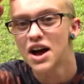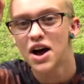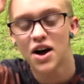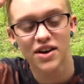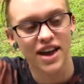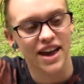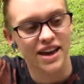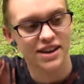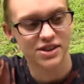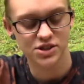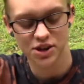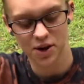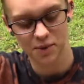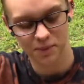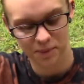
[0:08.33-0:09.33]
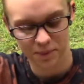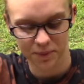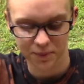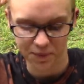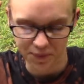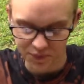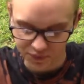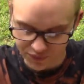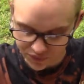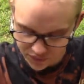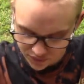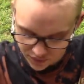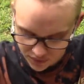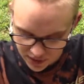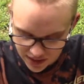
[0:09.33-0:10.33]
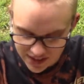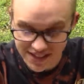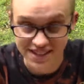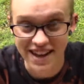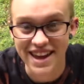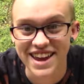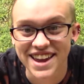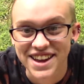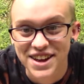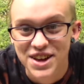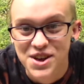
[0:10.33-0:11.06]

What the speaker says: Okay, so today